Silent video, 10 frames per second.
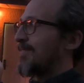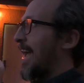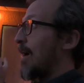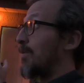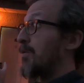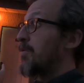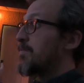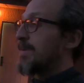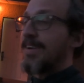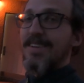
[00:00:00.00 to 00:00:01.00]
our
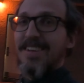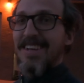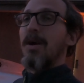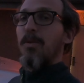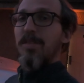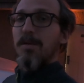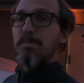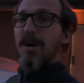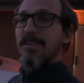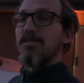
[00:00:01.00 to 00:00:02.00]
room, with the
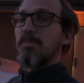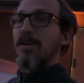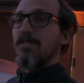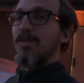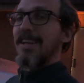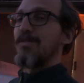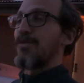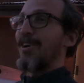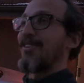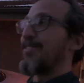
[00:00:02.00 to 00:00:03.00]
parking spot right in
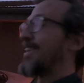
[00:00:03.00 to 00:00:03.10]
front of